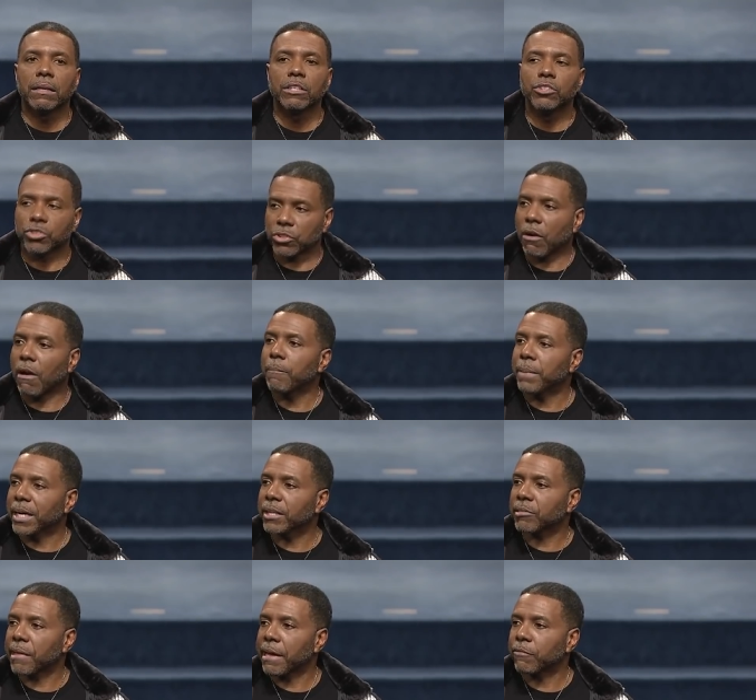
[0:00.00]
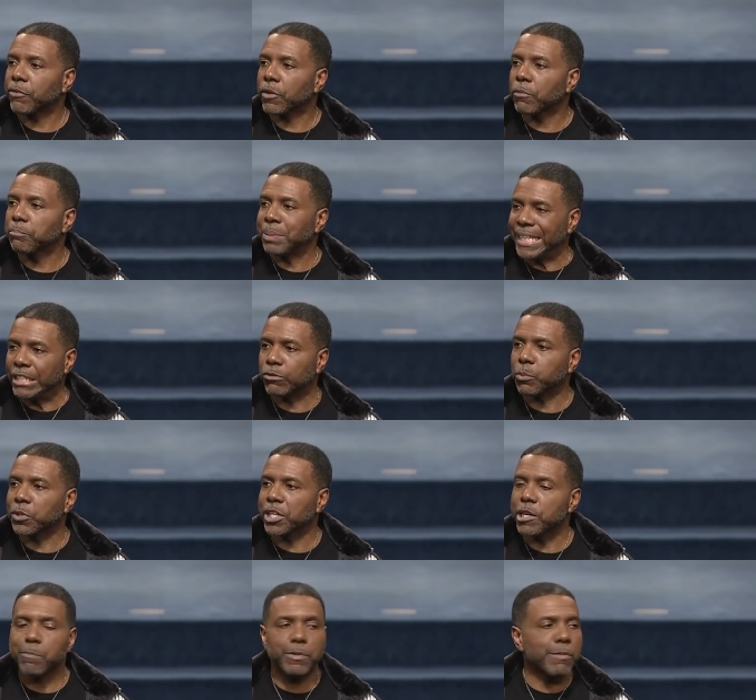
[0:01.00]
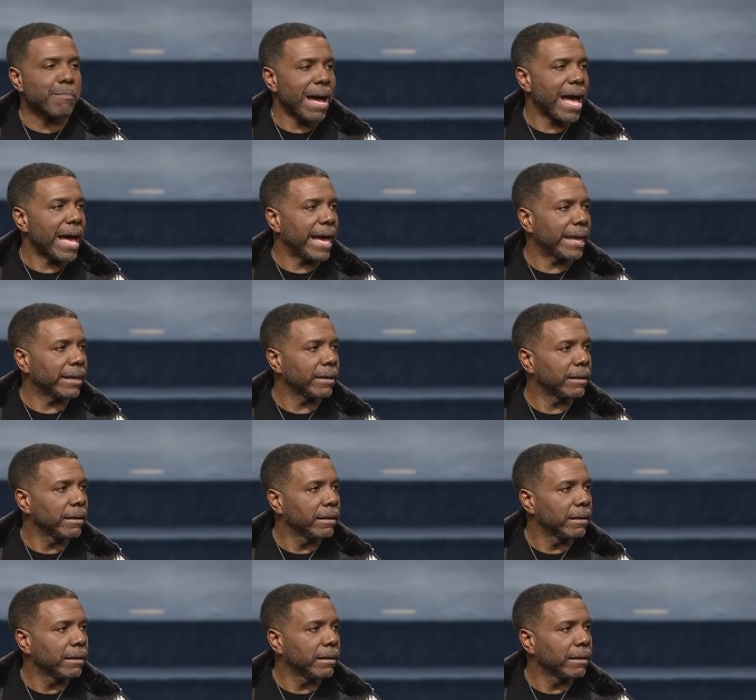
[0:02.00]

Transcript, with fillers: You start being thankful, peace will keep your mind.